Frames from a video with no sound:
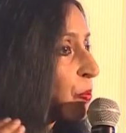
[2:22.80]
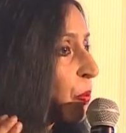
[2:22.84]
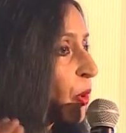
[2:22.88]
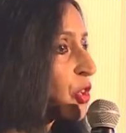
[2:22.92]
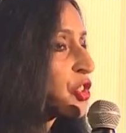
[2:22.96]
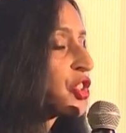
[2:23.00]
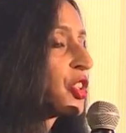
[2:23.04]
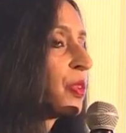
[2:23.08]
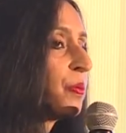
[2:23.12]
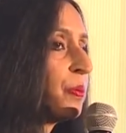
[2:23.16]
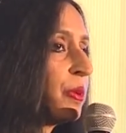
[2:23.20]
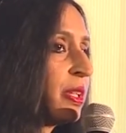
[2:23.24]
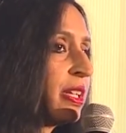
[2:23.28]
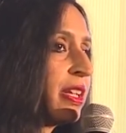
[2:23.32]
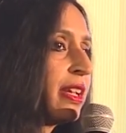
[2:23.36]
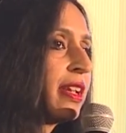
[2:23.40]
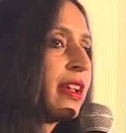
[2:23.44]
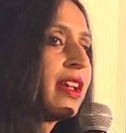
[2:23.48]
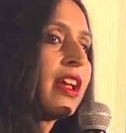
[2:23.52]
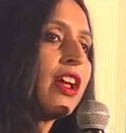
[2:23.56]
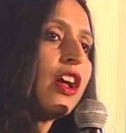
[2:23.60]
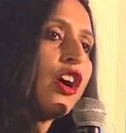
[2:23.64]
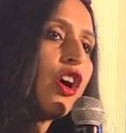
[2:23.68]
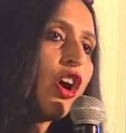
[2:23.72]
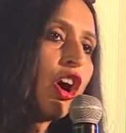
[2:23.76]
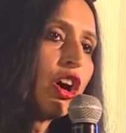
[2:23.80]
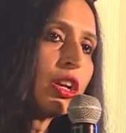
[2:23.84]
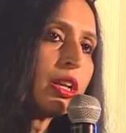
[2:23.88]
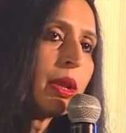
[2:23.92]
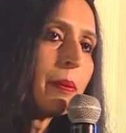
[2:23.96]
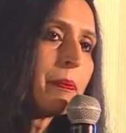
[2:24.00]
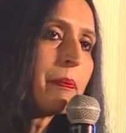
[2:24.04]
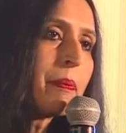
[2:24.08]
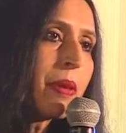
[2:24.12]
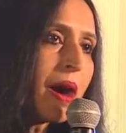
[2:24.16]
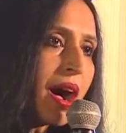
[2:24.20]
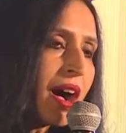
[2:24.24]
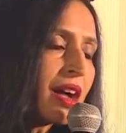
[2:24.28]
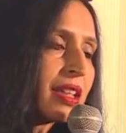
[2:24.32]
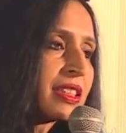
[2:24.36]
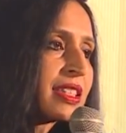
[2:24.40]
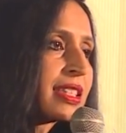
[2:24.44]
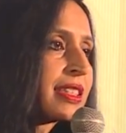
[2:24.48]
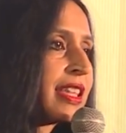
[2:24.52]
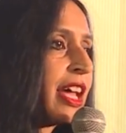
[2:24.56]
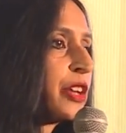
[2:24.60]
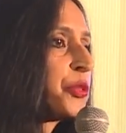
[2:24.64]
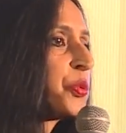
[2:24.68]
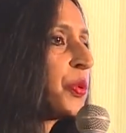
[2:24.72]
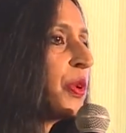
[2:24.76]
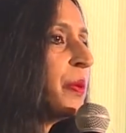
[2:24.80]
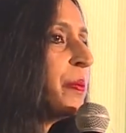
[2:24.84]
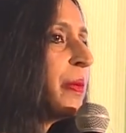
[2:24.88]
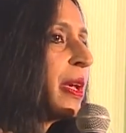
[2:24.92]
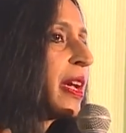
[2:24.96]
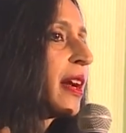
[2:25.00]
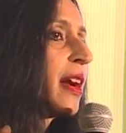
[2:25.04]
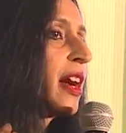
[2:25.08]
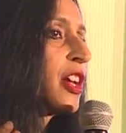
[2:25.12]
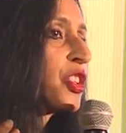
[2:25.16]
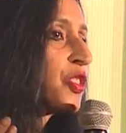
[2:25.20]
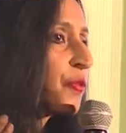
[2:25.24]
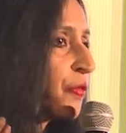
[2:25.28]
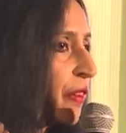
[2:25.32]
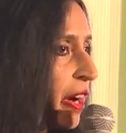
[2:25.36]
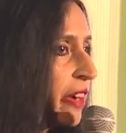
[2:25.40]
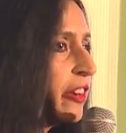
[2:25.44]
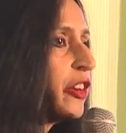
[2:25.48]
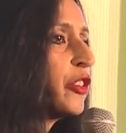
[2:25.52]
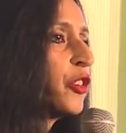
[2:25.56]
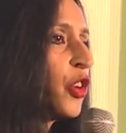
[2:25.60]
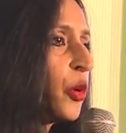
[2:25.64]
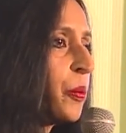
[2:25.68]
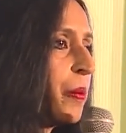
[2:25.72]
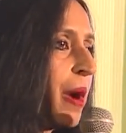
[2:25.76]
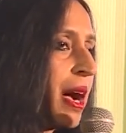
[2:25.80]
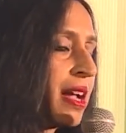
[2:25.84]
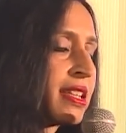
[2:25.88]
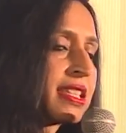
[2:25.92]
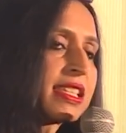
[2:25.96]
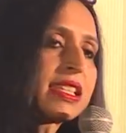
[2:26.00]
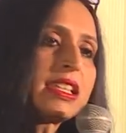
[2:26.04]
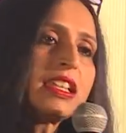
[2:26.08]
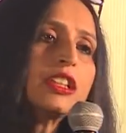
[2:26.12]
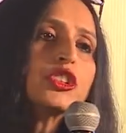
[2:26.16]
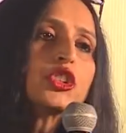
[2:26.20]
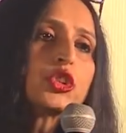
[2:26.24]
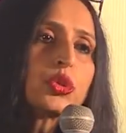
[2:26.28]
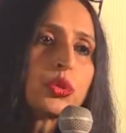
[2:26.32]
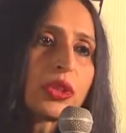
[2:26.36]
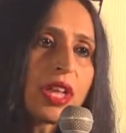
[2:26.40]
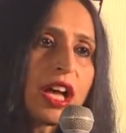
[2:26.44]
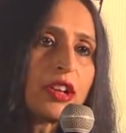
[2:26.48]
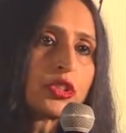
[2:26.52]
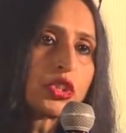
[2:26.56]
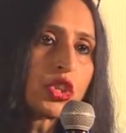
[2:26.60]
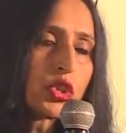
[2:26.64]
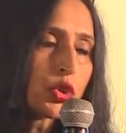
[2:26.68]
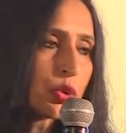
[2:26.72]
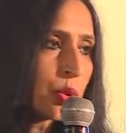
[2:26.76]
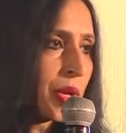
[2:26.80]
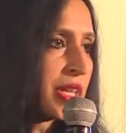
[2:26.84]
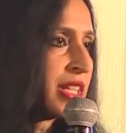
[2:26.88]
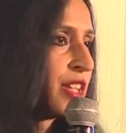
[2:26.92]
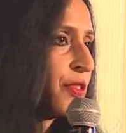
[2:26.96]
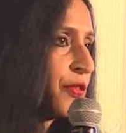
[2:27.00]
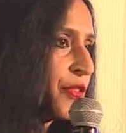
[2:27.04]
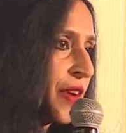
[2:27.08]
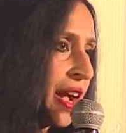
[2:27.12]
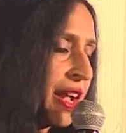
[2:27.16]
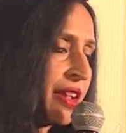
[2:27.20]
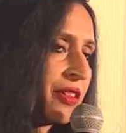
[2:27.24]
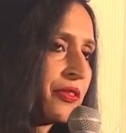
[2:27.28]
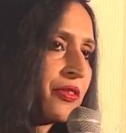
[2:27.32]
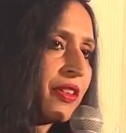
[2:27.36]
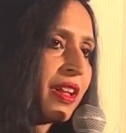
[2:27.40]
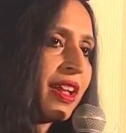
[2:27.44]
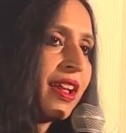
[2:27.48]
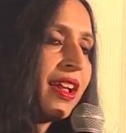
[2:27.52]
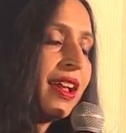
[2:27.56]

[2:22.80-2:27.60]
possibly on a path that will make us very robust in 2025.